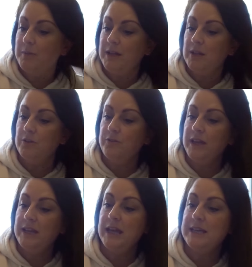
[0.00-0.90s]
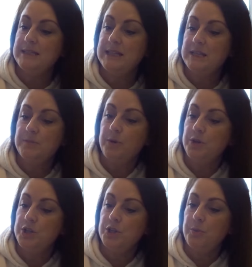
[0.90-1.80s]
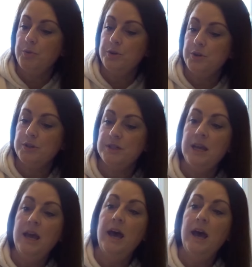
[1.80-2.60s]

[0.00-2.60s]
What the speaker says: been loving is this Body Shop product.